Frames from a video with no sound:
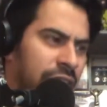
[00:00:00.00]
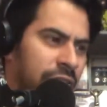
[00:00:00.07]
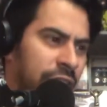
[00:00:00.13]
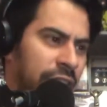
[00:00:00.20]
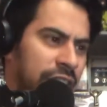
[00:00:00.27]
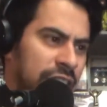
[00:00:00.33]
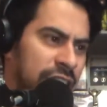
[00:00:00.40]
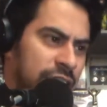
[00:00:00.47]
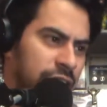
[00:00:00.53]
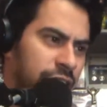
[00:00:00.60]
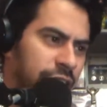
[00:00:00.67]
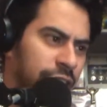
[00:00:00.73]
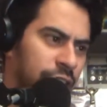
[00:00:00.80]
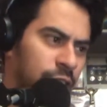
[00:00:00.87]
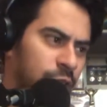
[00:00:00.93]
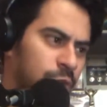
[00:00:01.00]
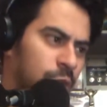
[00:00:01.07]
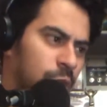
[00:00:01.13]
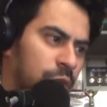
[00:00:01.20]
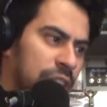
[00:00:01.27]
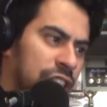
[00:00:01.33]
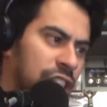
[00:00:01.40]
references to the first
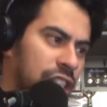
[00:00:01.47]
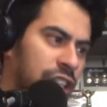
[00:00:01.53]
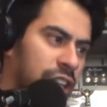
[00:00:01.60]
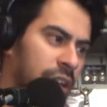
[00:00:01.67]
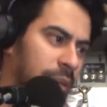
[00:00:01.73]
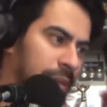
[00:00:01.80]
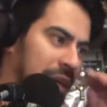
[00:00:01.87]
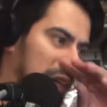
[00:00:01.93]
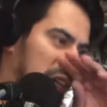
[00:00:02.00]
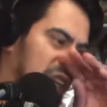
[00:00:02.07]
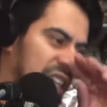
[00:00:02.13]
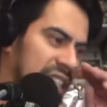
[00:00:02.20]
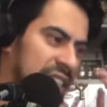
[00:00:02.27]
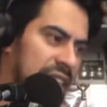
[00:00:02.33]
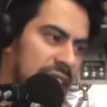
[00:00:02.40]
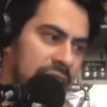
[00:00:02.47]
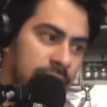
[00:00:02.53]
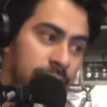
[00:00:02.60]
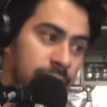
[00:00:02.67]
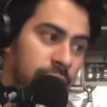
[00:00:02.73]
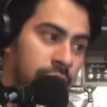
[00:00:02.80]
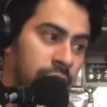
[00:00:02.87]
one, which is good because,
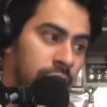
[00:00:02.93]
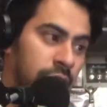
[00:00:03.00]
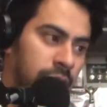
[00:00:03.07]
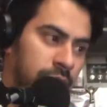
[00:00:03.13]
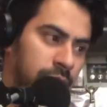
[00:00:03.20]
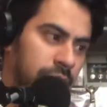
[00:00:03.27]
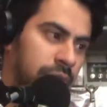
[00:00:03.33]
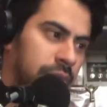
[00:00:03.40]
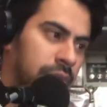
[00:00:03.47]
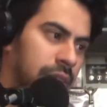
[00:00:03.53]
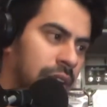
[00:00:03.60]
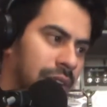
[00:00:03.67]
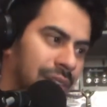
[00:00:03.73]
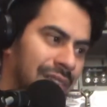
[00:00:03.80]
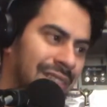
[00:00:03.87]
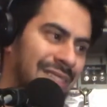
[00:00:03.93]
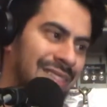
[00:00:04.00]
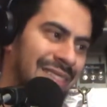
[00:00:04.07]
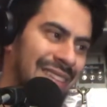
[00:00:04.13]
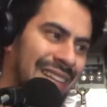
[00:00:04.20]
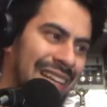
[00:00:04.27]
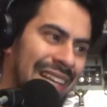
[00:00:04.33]
you know,
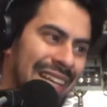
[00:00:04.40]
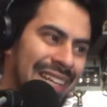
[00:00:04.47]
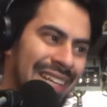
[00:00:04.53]
like